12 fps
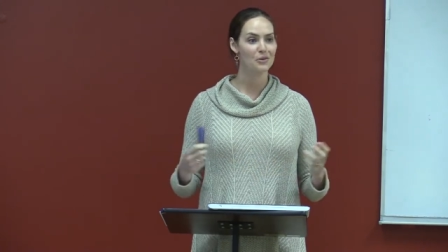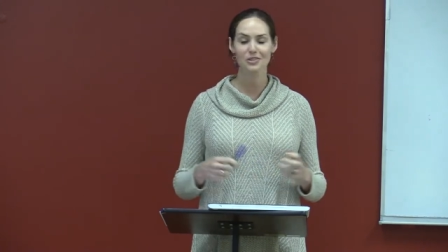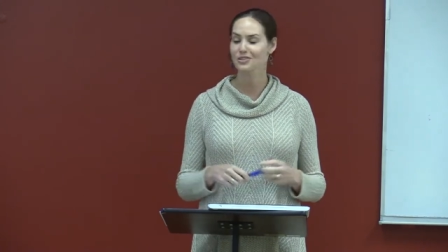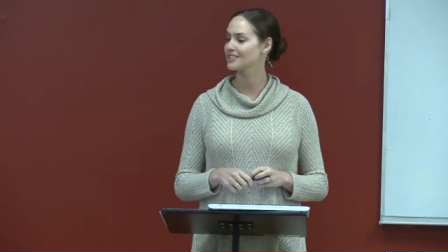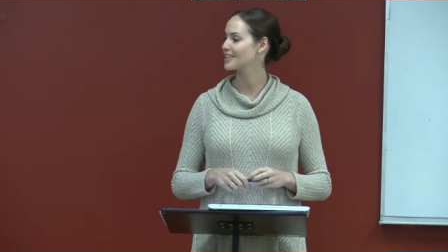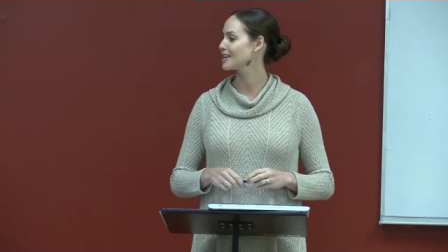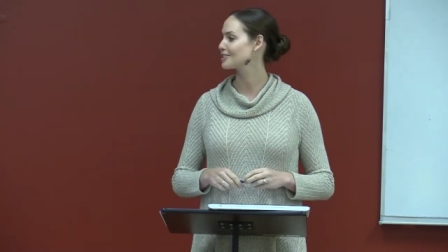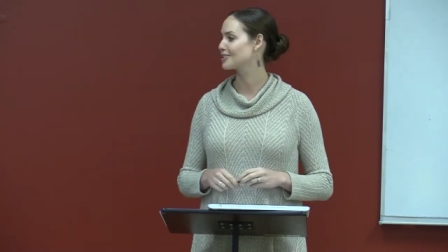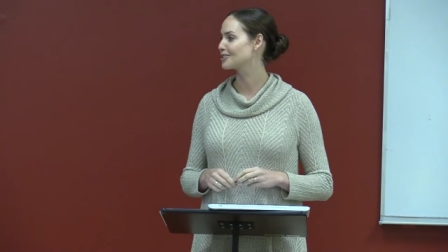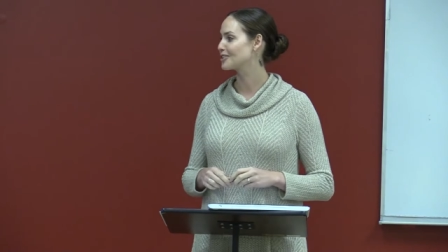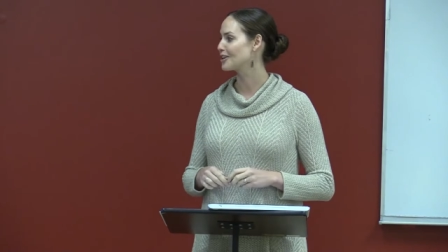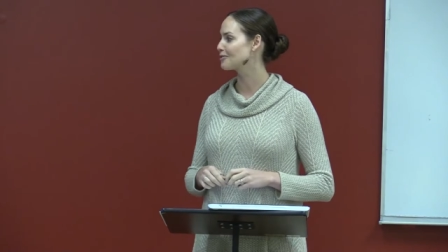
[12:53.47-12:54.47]
questions to ask
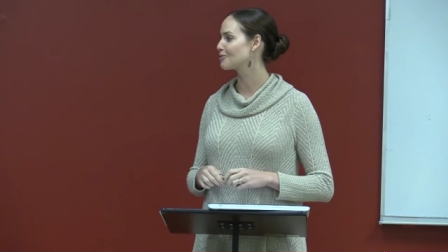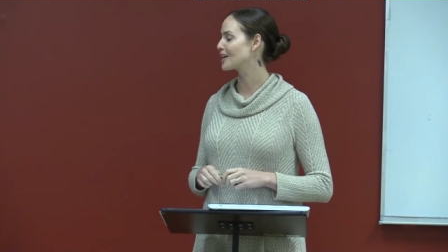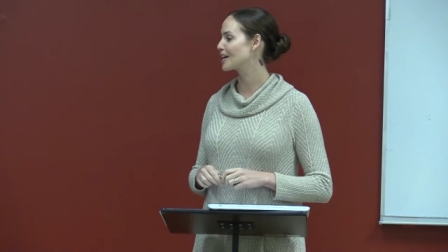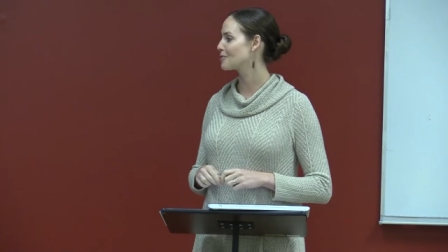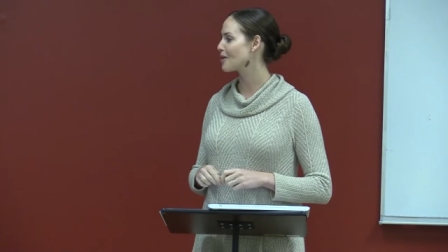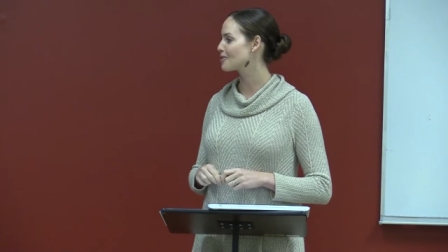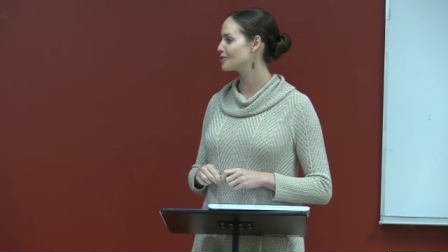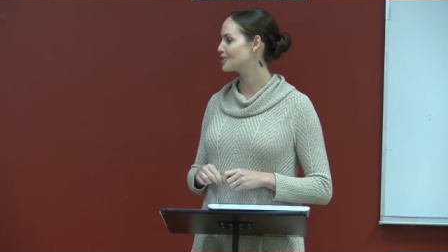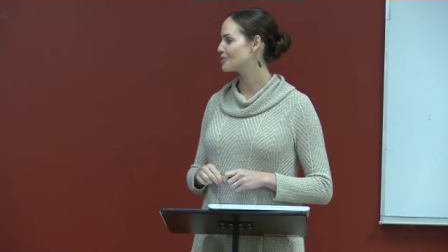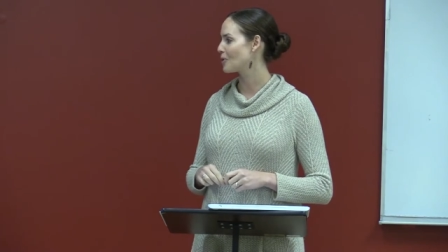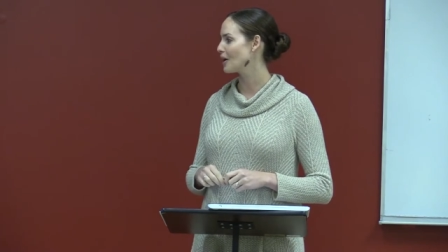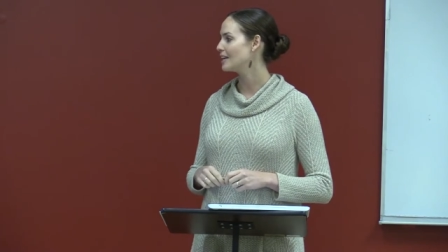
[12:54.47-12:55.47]
yourself. What kind of weather do
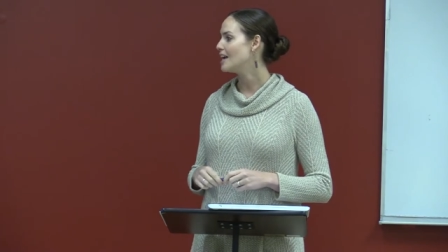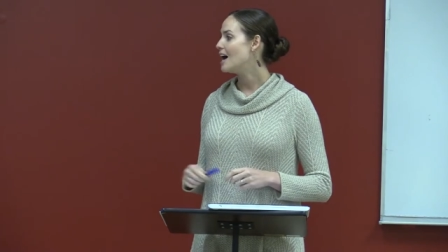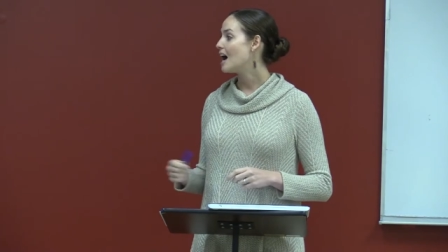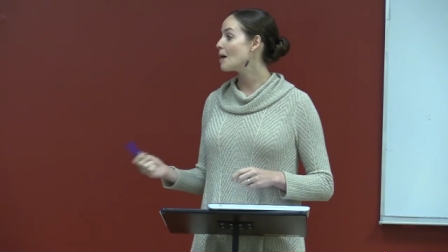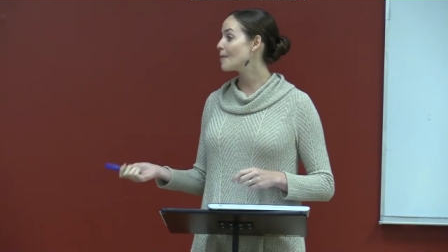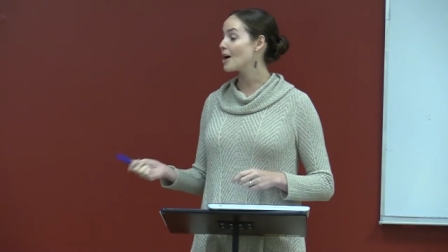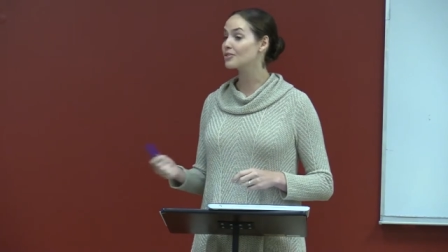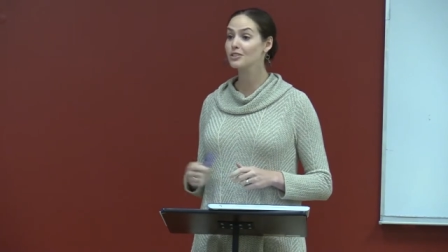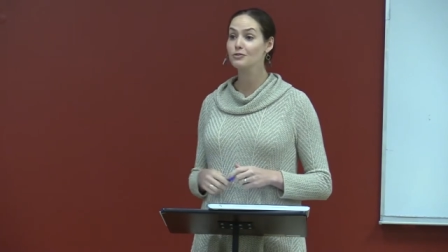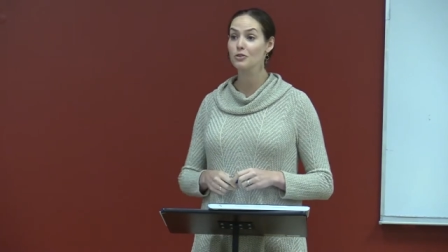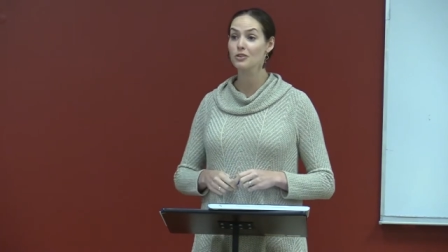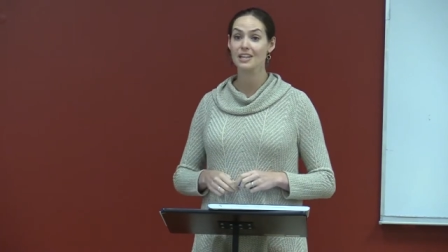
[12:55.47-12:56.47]
you want? Um, how's
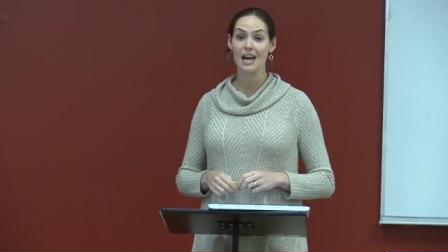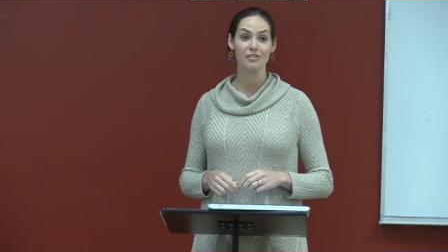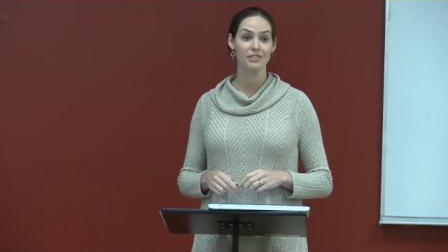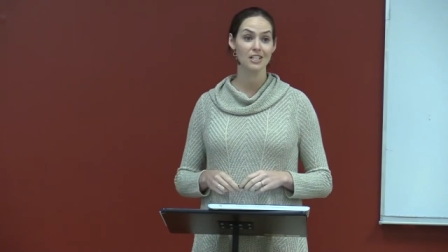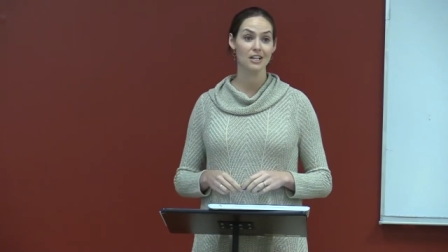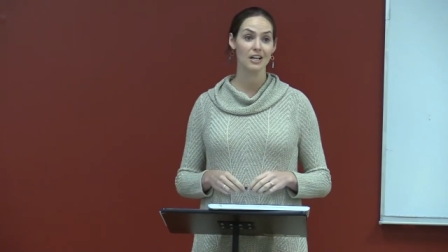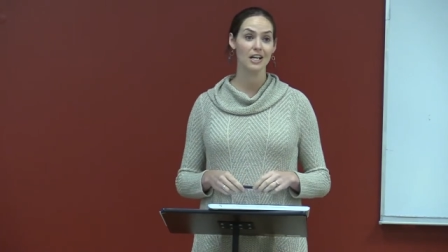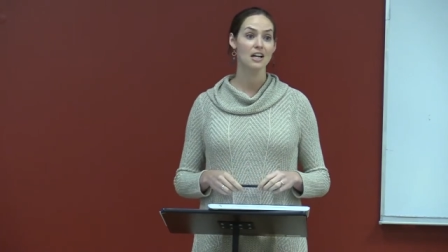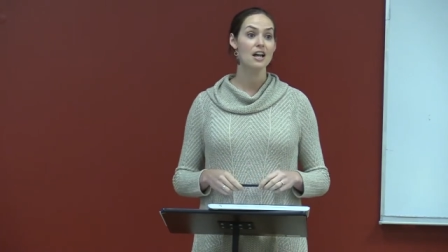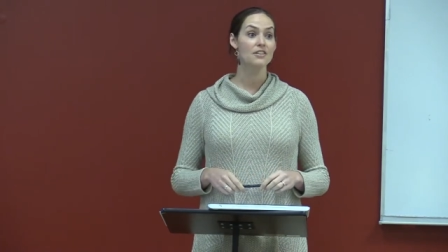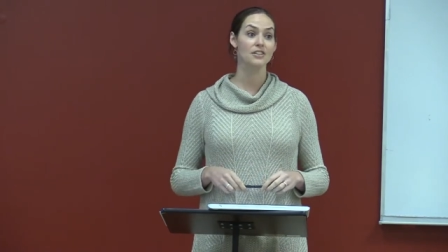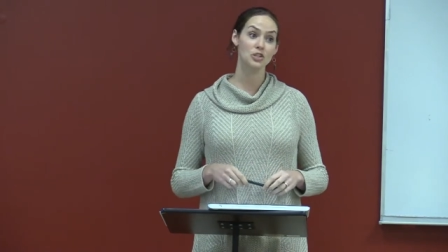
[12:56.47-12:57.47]
the food in the
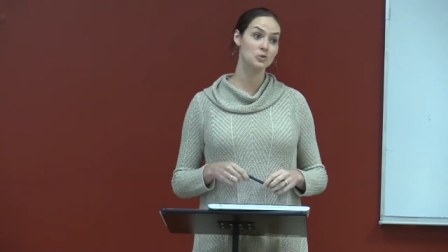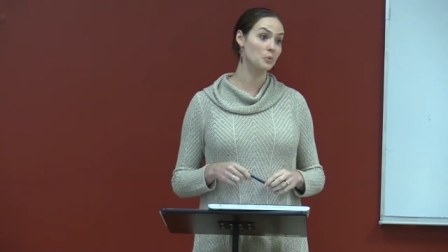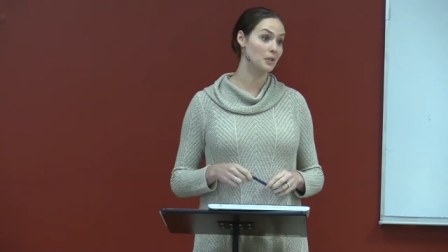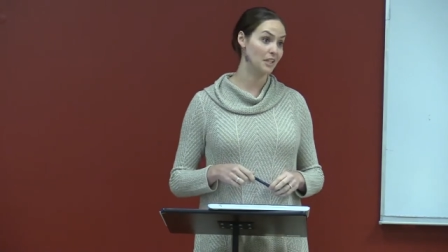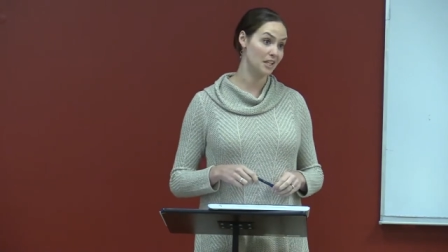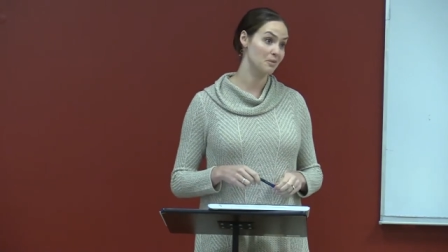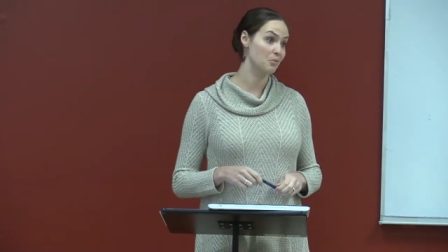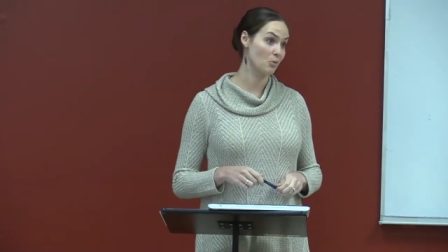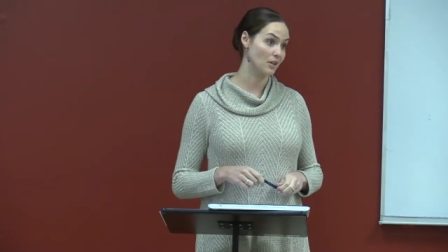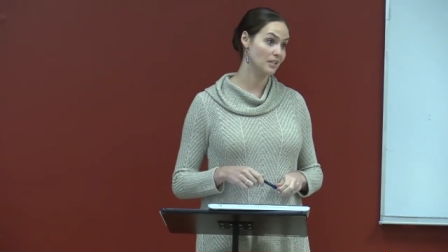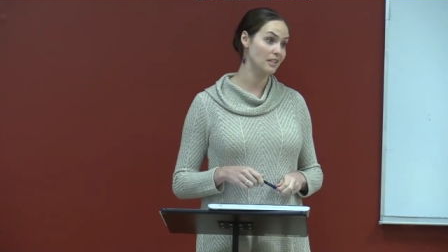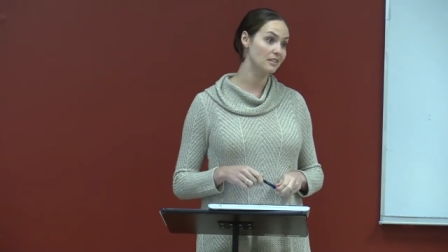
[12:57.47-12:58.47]
cafeteria? This is really
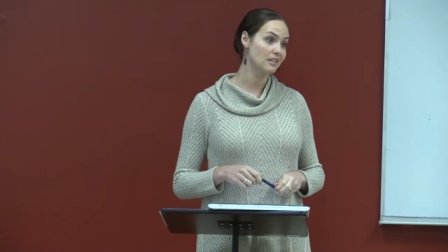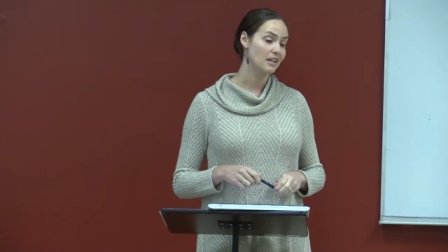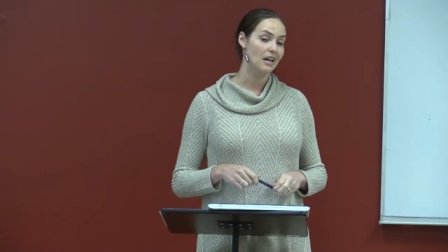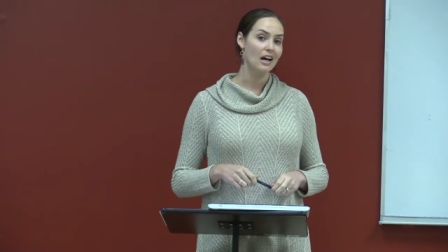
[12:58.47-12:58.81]
important.